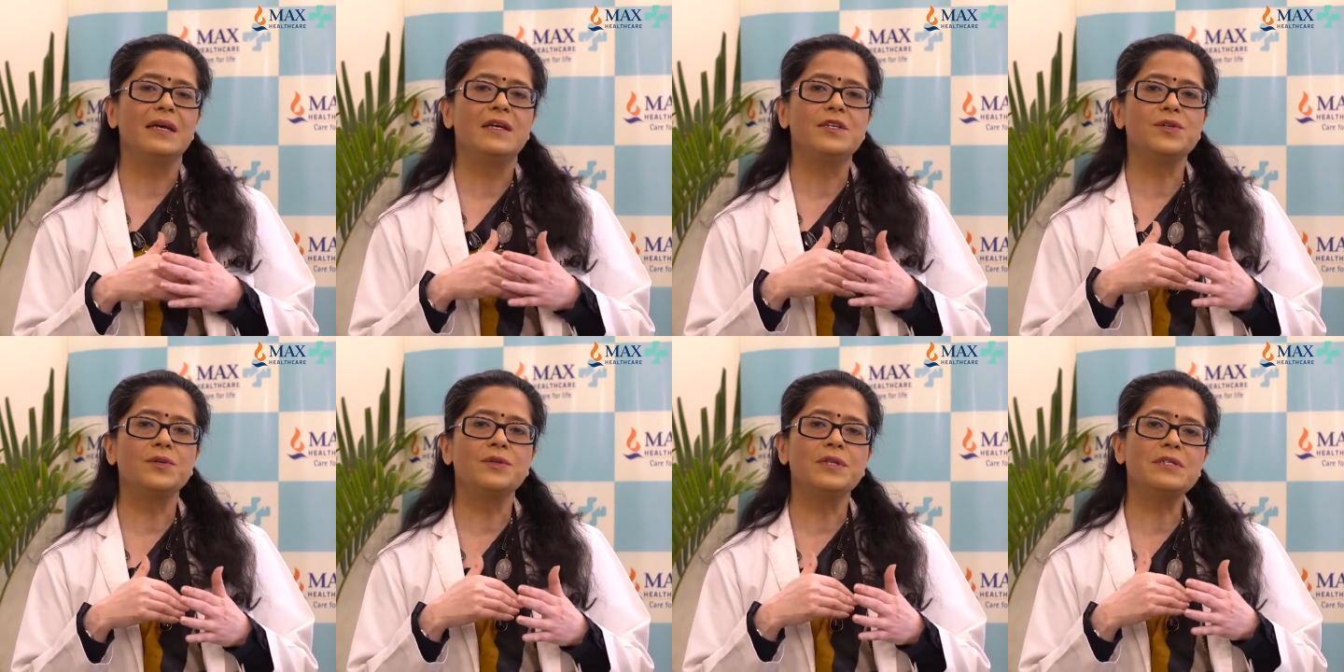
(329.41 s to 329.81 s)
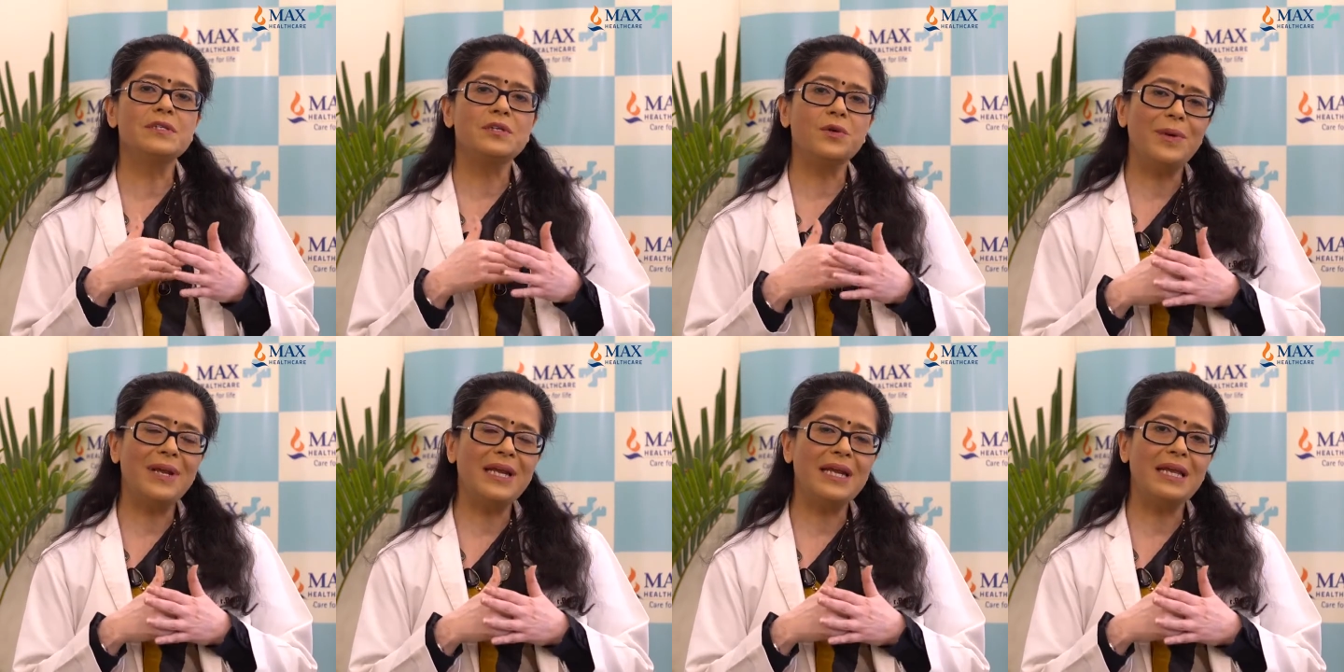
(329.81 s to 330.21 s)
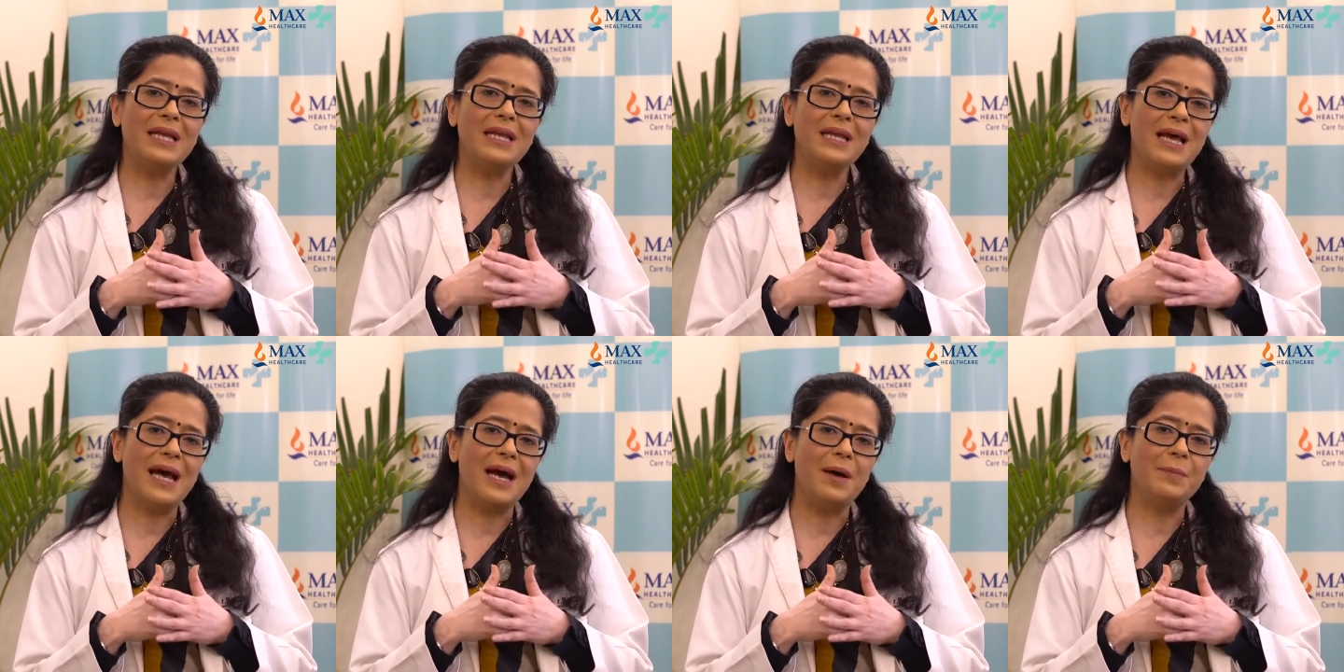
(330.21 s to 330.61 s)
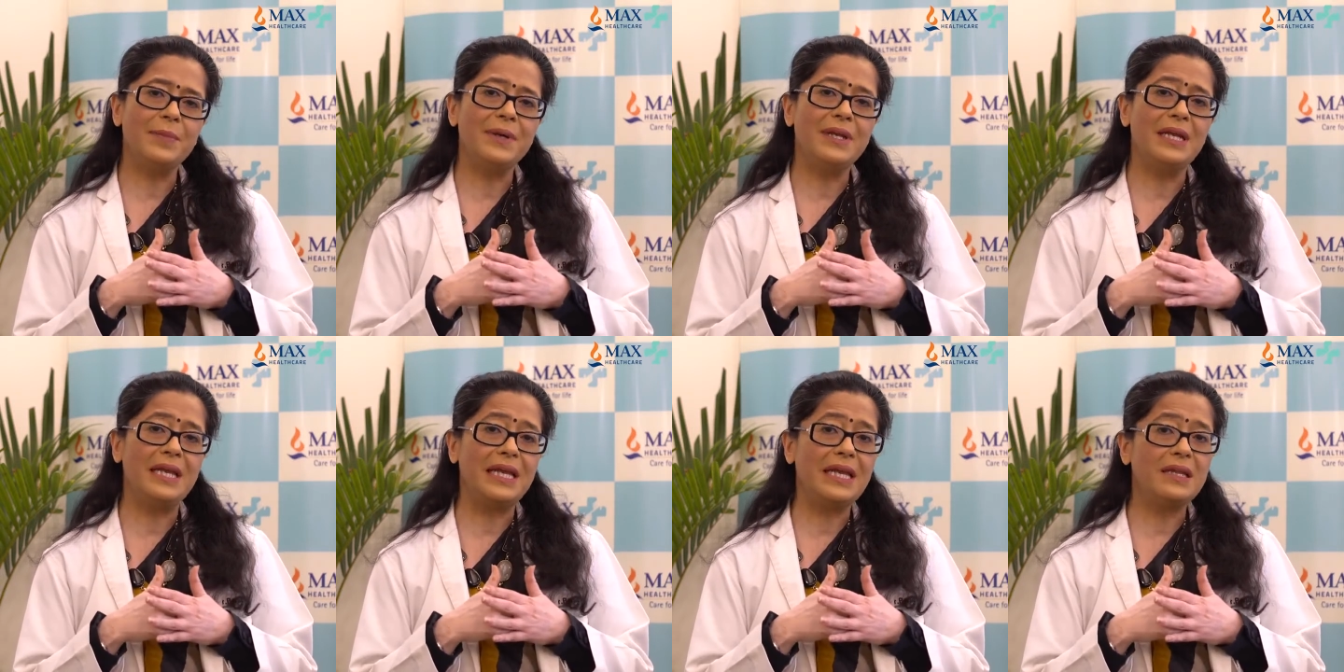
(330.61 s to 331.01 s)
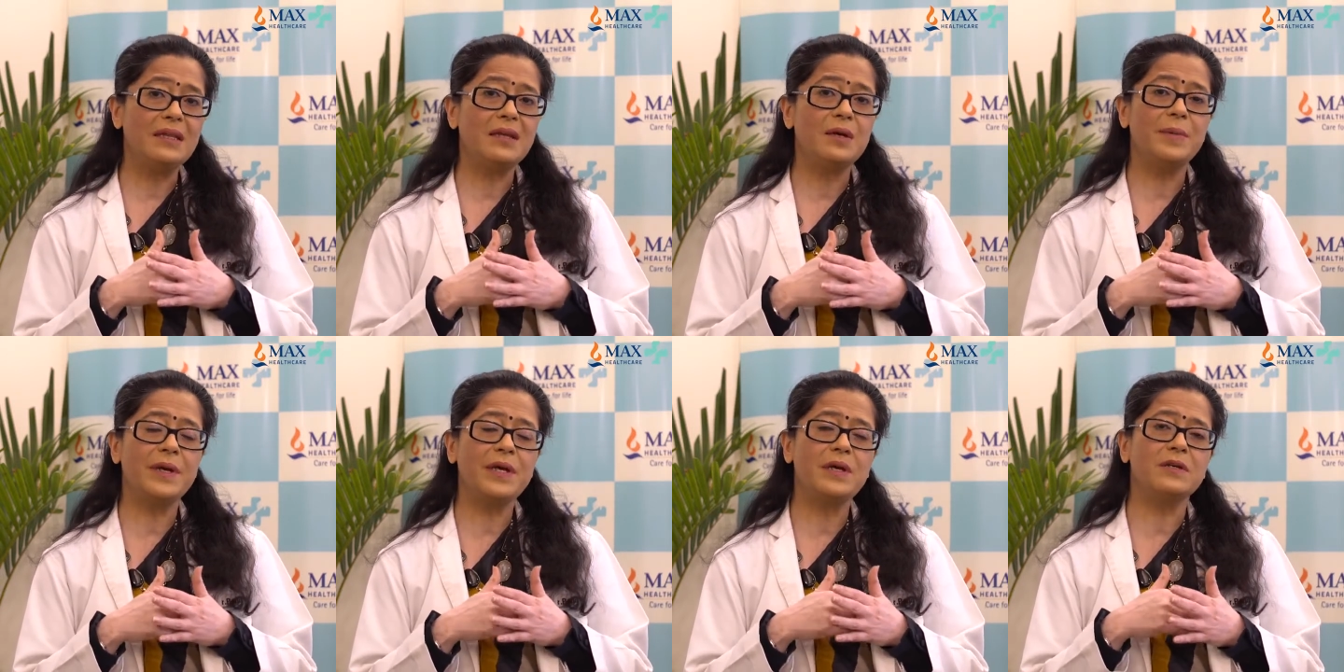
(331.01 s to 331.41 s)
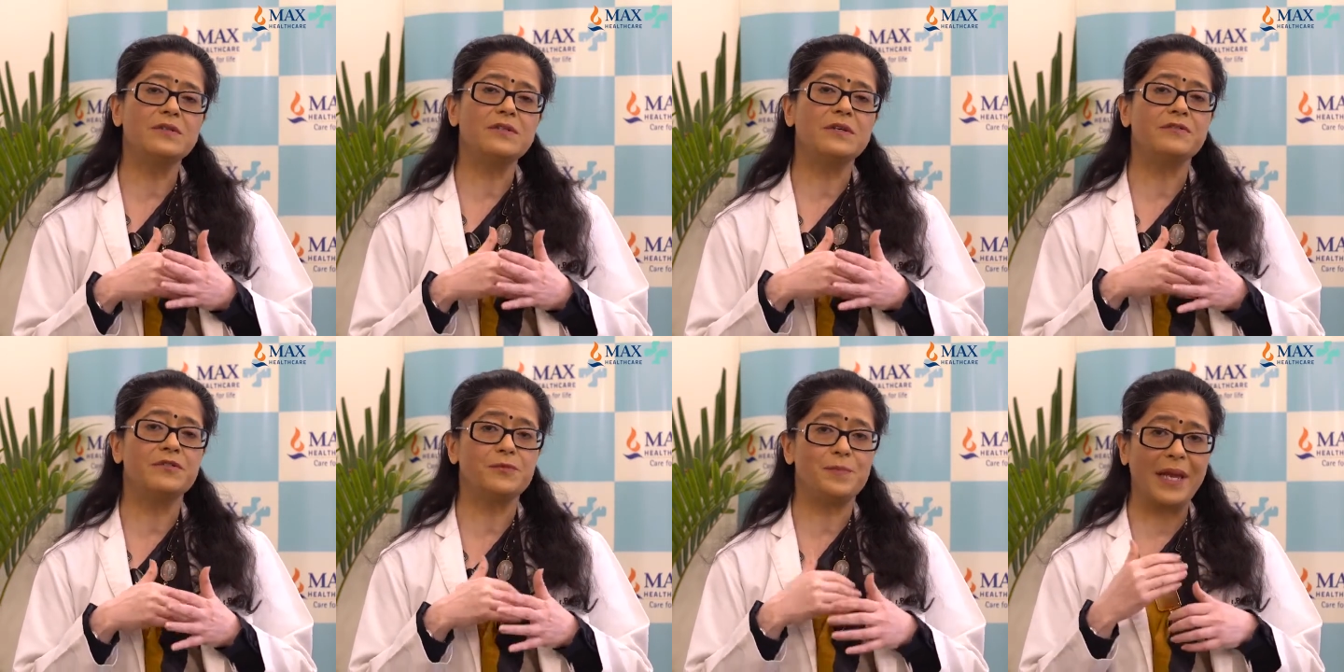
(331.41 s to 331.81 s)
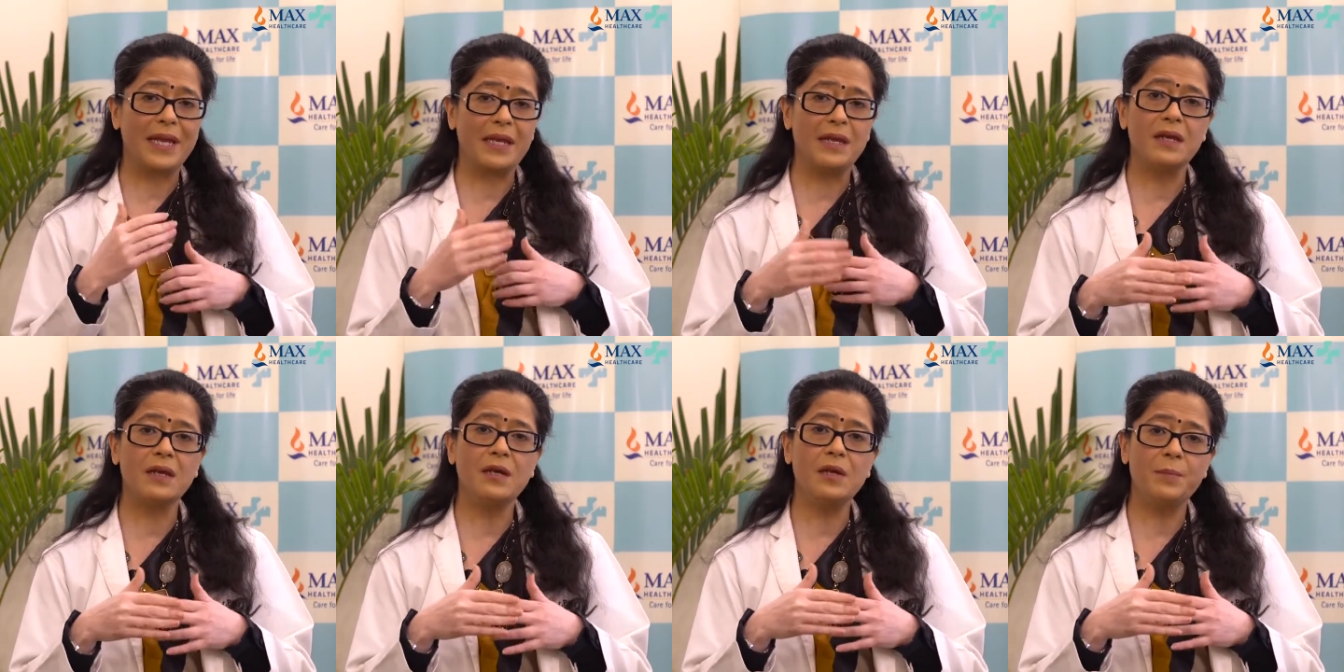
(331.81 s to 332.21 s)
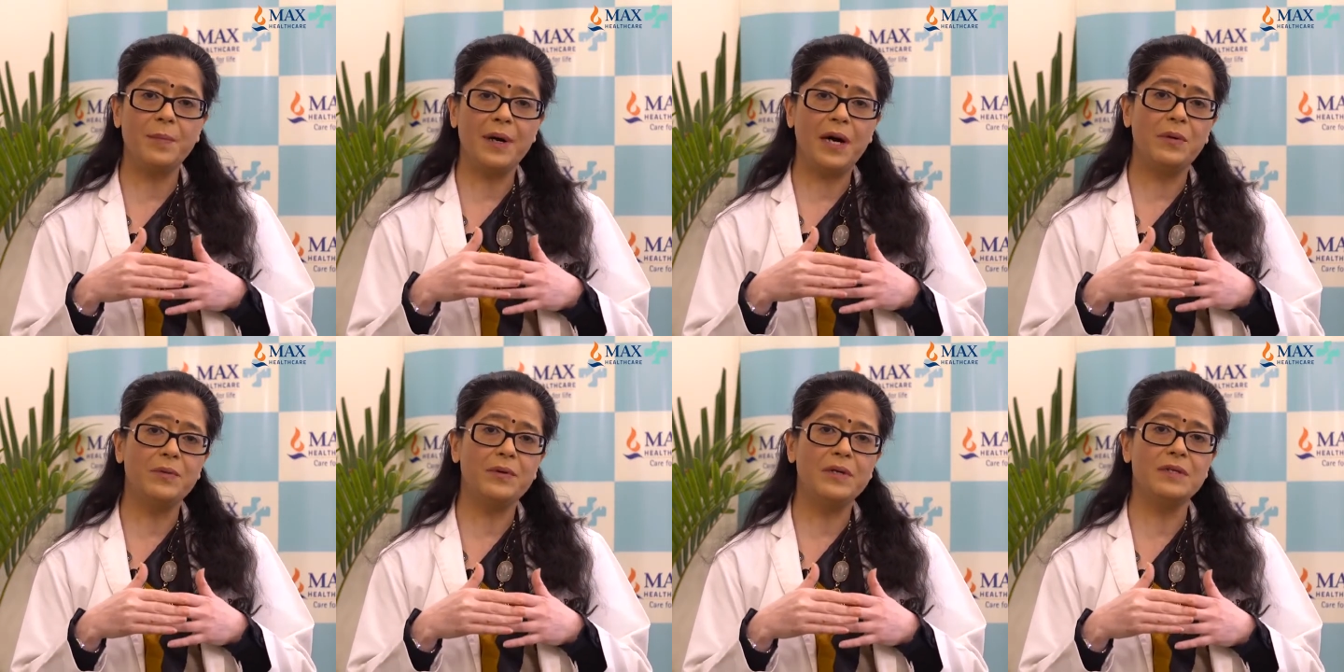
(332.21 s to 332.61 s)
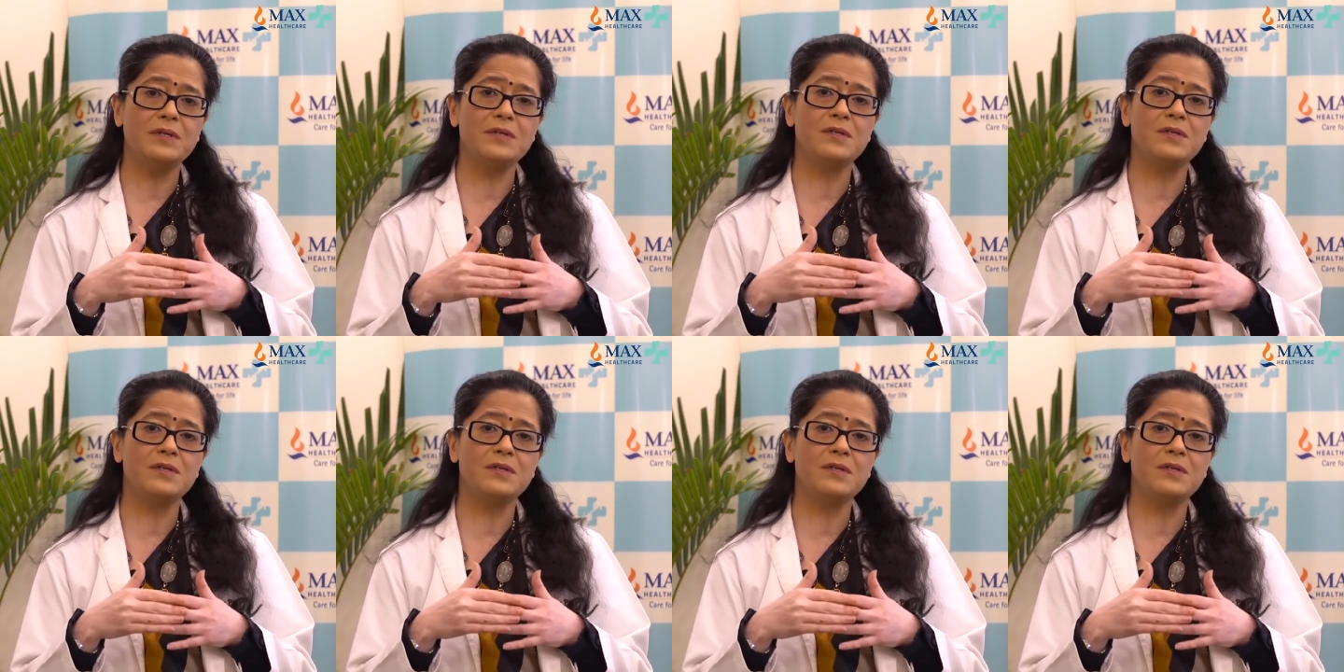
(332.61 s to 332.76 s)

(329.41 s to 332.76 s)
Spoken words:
So the squint can happen either because of spectacle power.